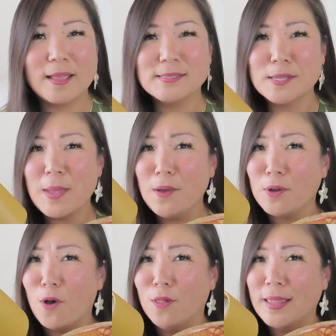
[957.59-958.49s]
somehow
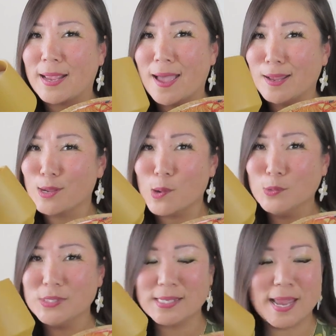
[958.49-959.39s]
it all like kind of
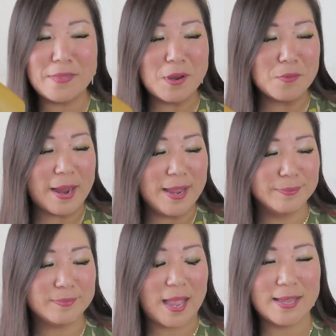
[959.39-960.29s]
goes together,
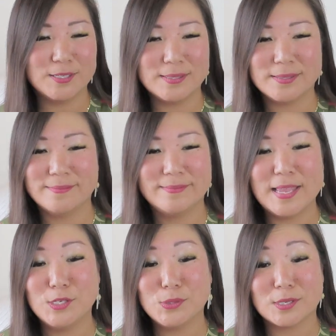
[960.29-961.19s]
right? I just,
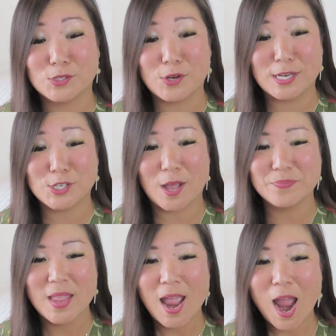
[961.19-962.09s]
they do such a great job.